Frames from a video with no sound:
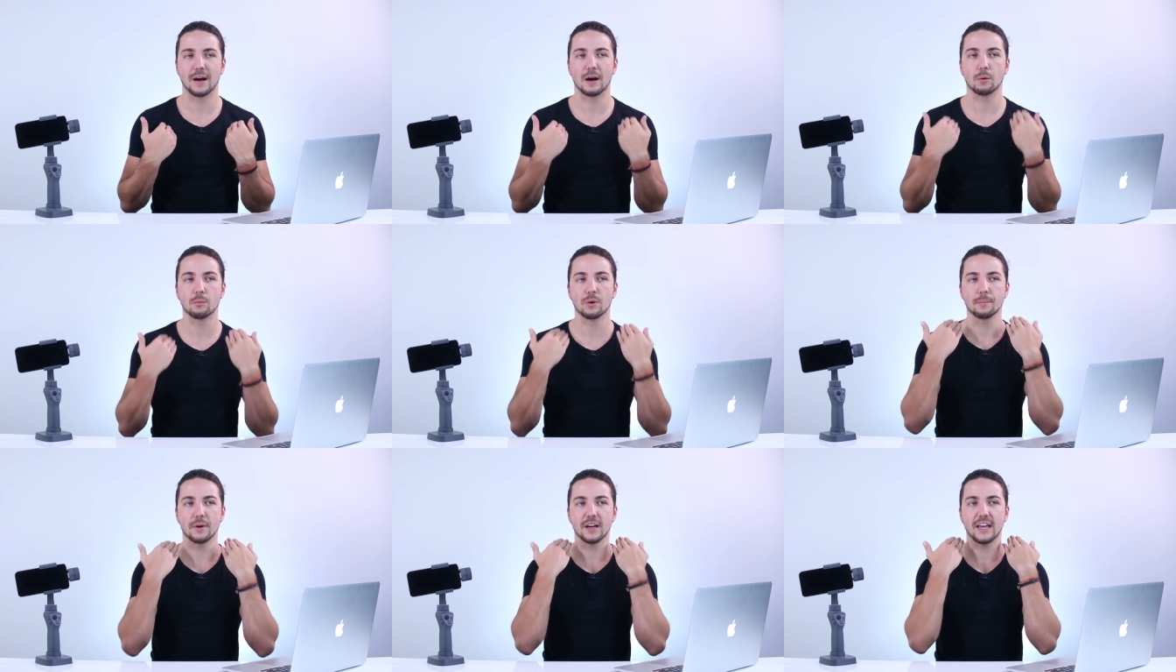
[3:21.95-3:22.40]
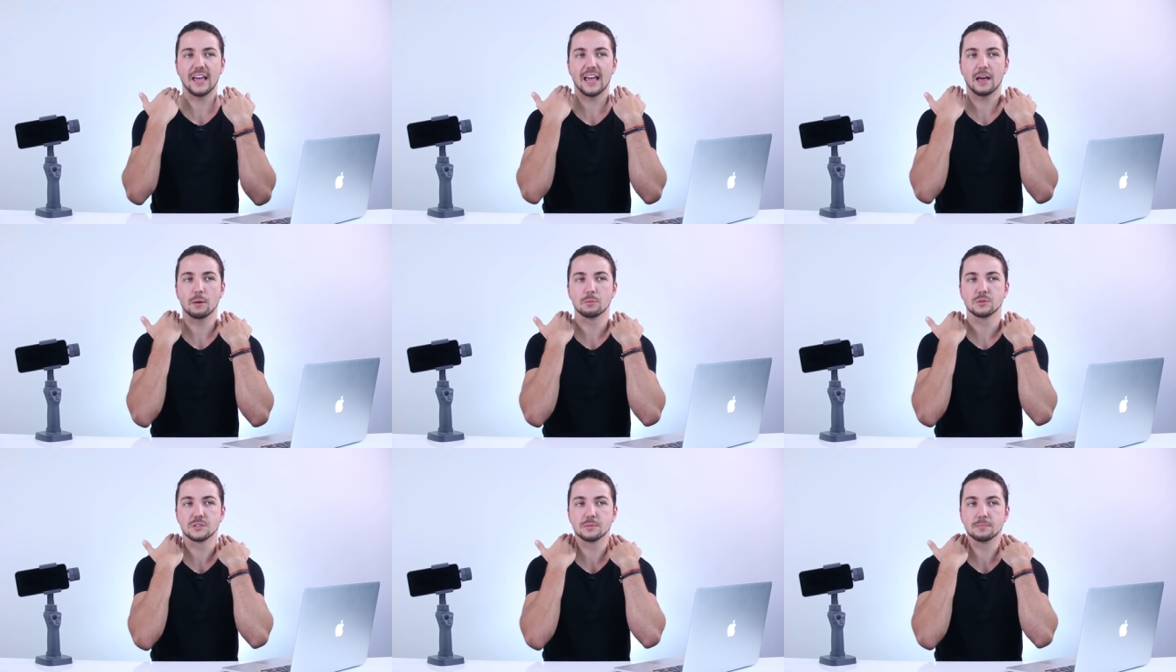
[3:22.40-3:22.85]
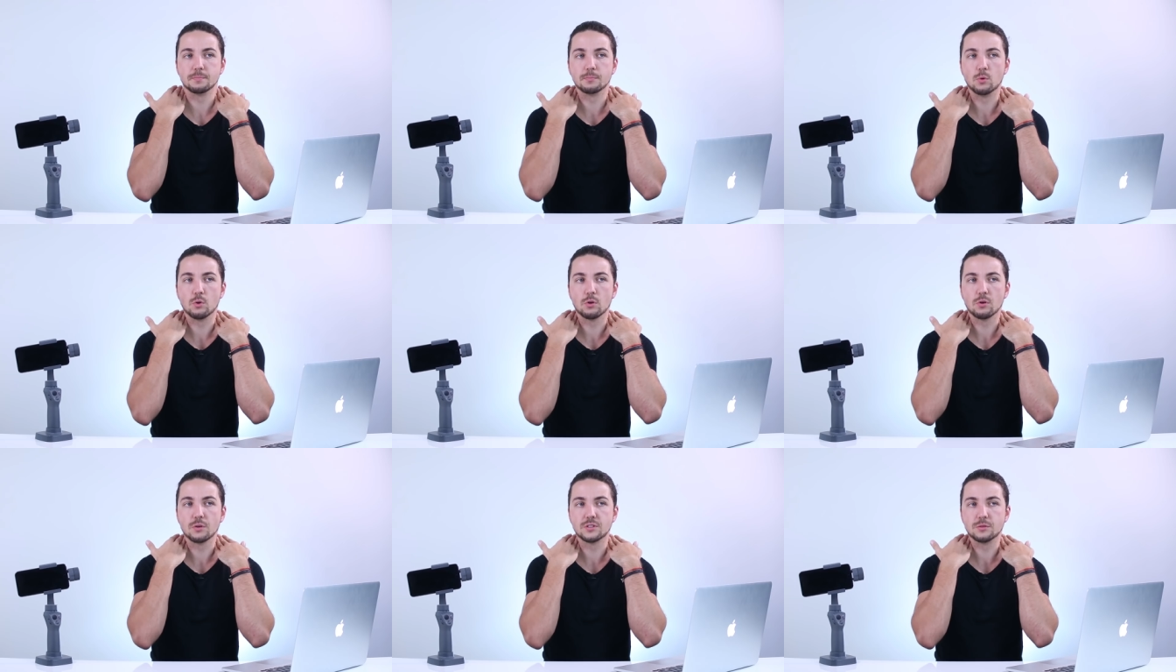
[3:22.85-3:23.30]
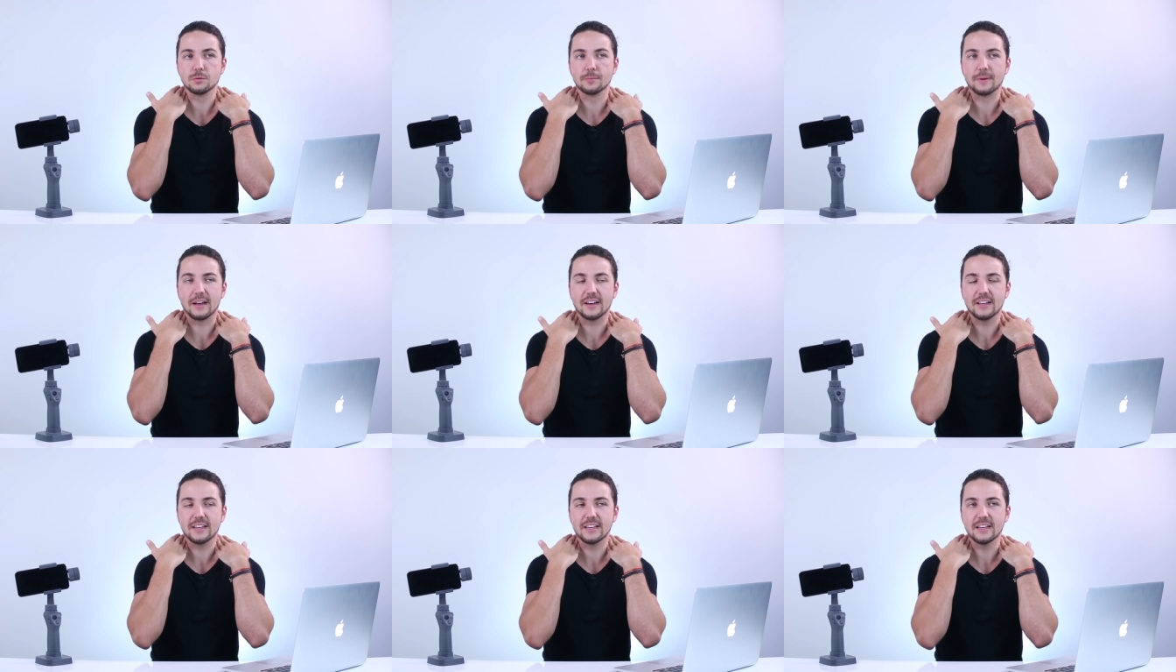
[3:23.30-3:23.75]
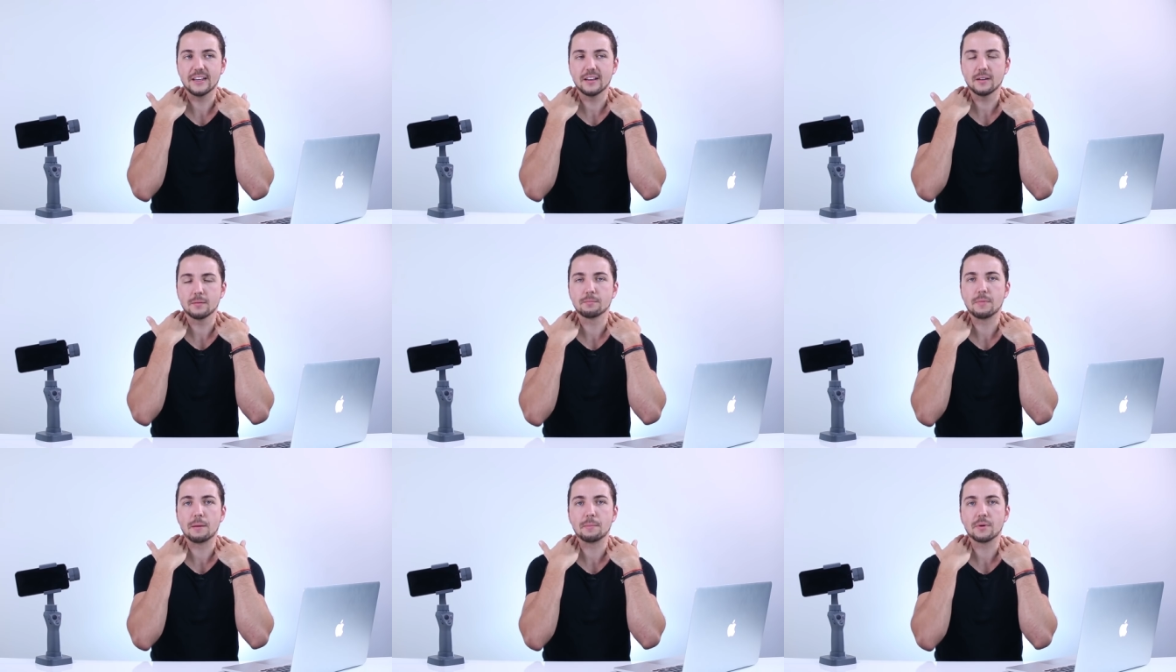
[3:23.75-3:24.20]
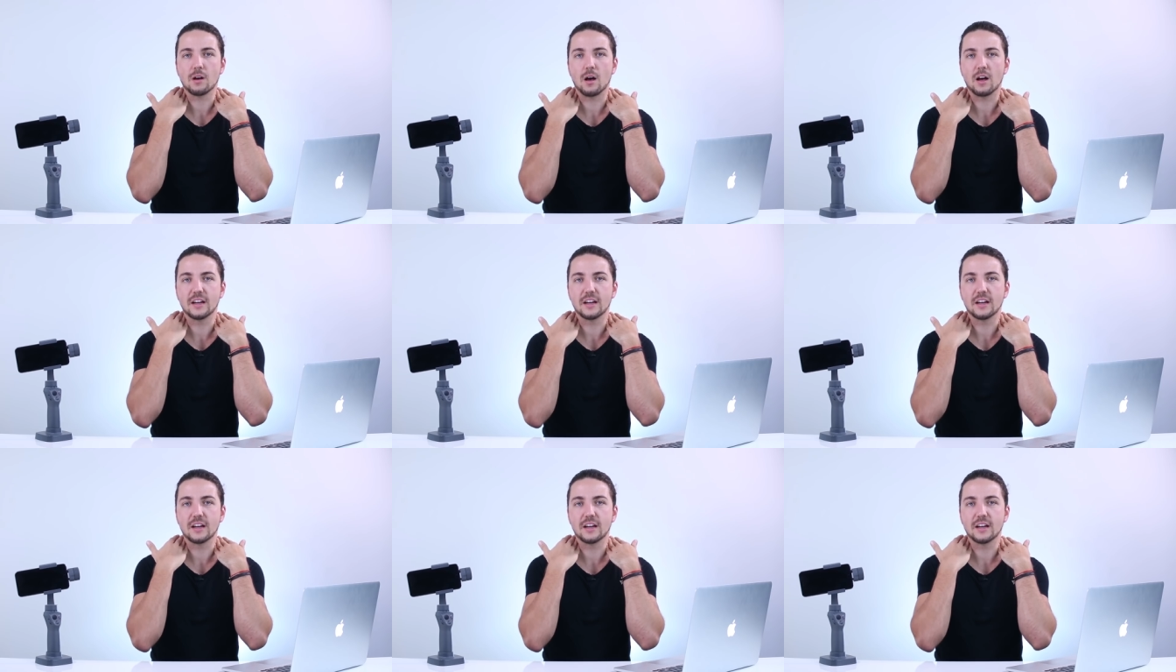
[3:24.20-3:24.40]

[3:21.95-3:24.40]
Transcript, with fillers: but when my hair was more to about here, remember